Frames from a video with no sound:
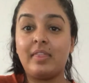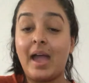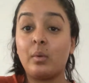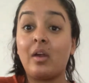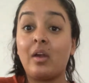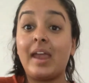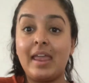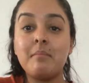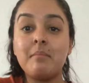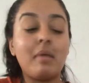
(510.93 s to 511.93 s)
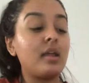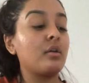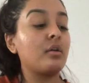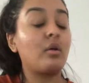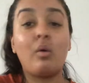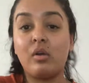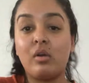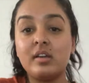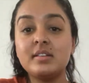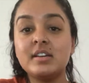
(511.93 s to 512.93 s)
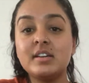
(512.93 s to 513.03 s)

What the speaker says: our A minor chord.